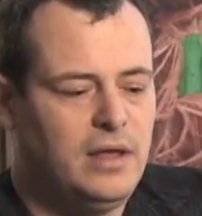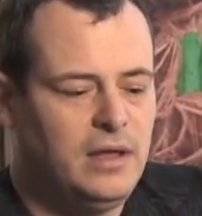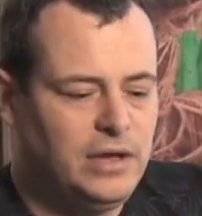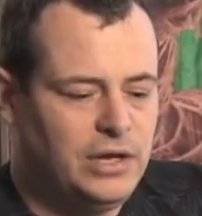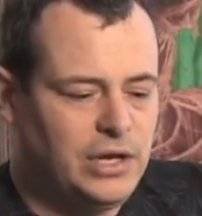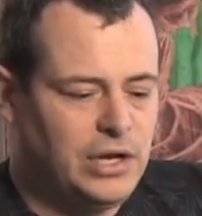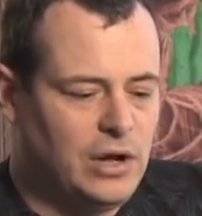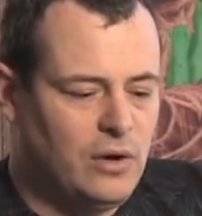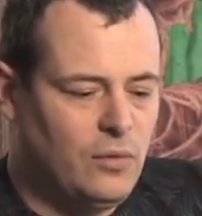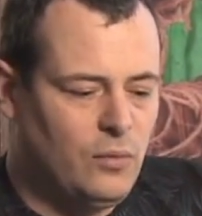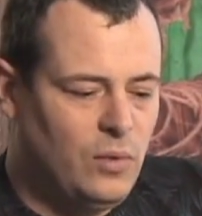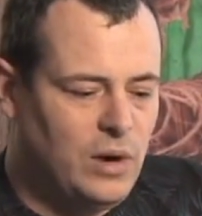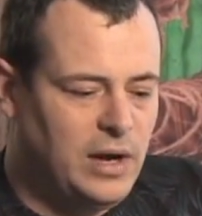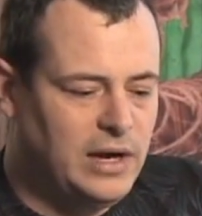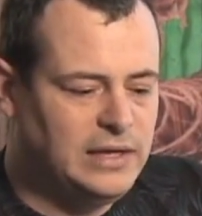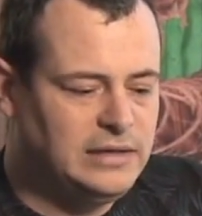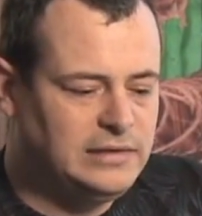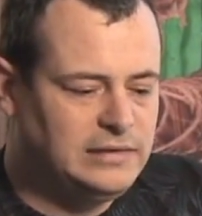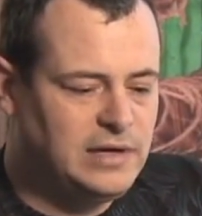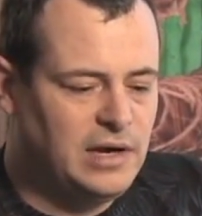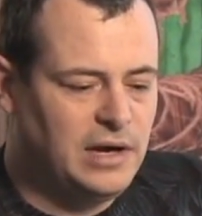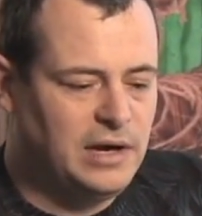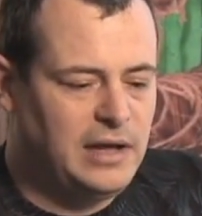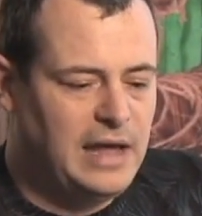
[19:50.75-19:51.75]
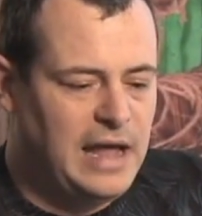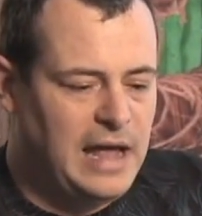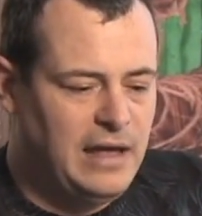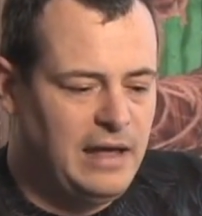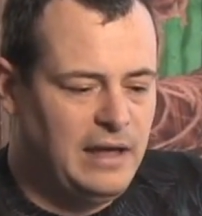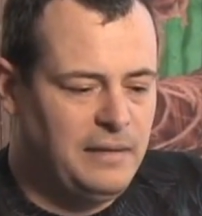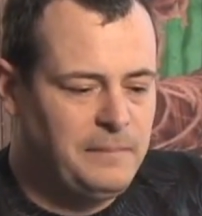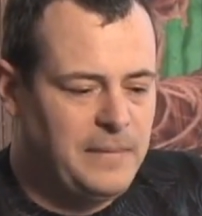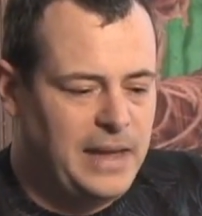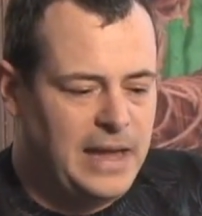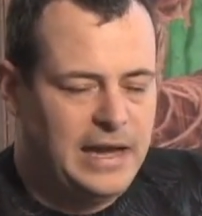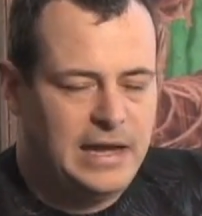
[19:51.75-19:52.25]
You know, what is going
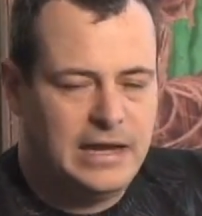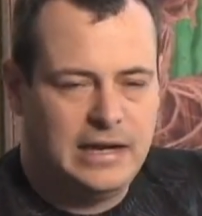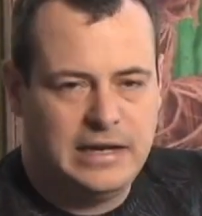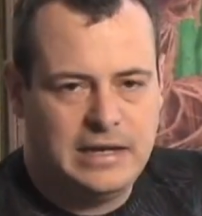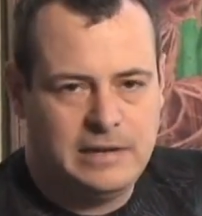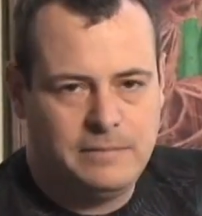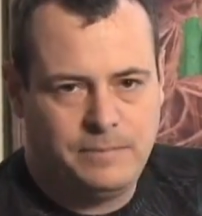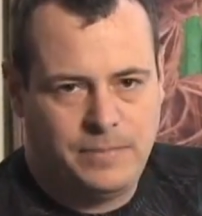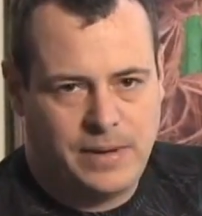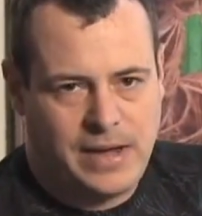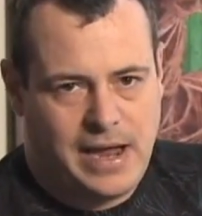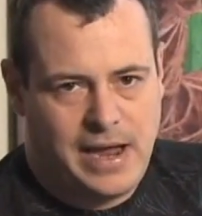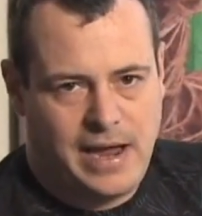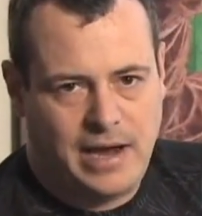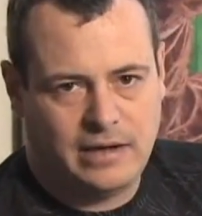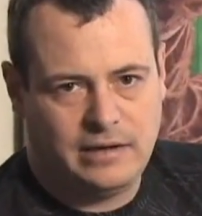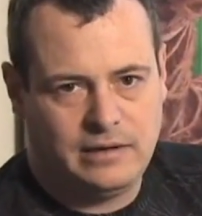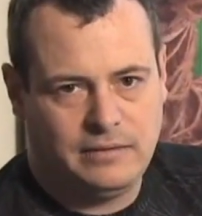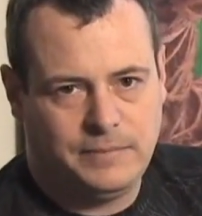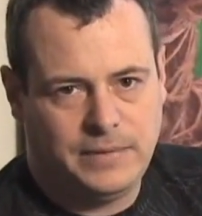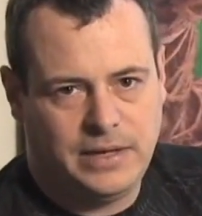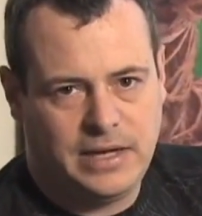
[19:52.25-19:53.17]
to make an impact?